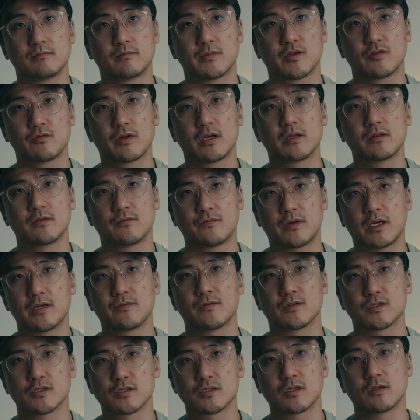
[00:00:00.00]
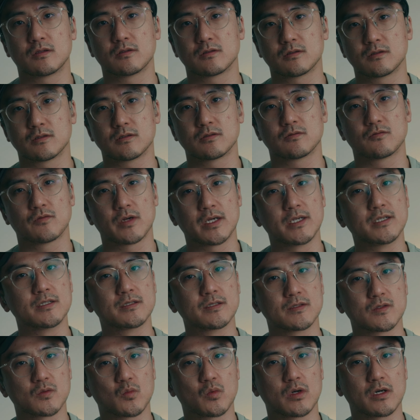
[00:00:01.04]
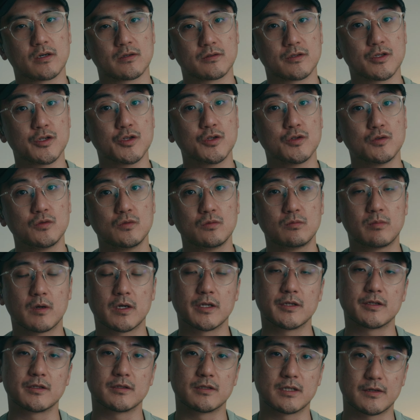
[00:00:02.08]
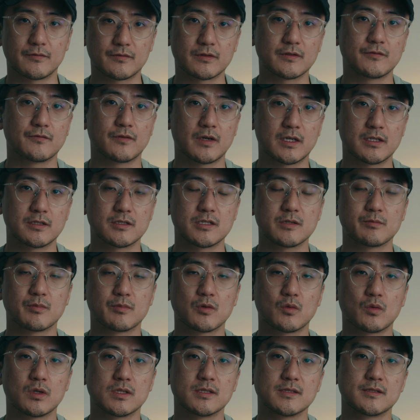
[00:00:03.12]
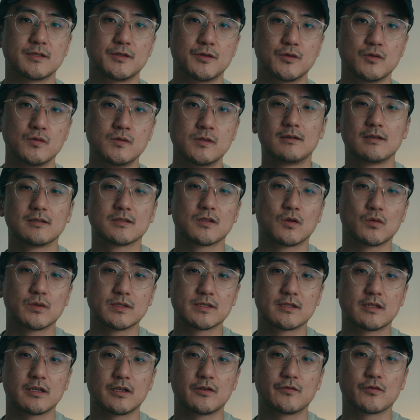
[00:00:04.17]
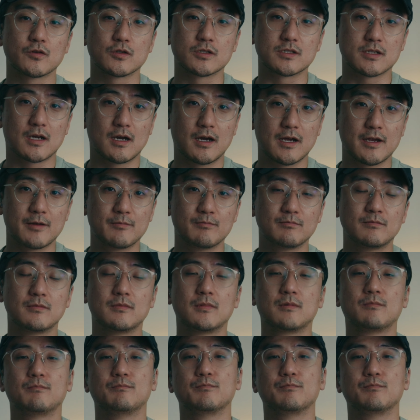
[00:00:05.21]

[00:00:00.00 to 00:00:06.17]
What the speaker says: around the $500 range as well, new, but you can definitely find cheaper ones used. As always, thank you for your time.